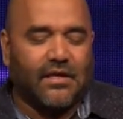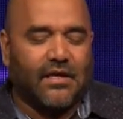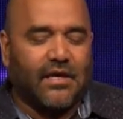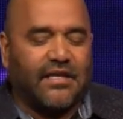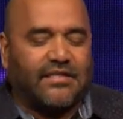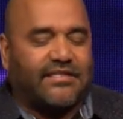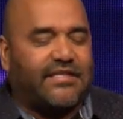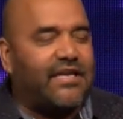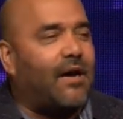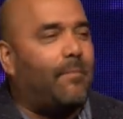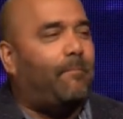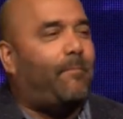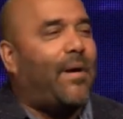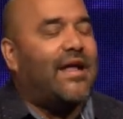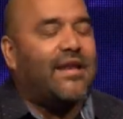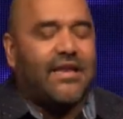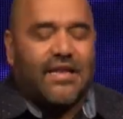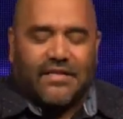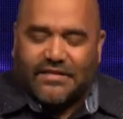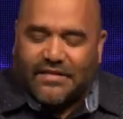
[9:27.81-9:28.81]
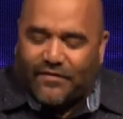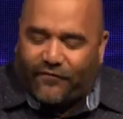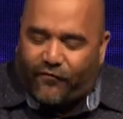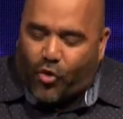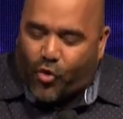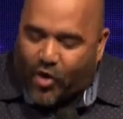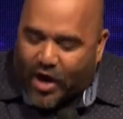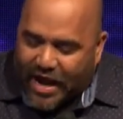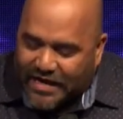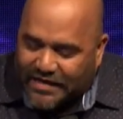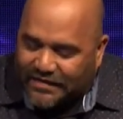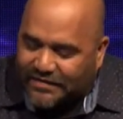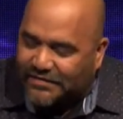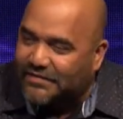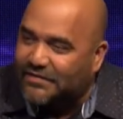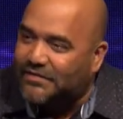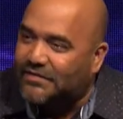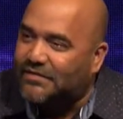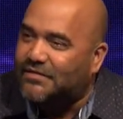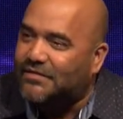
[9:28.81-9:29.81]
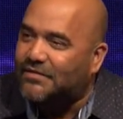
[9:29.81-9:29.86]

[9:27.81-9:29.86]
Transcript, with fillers: You see, abundance of grace,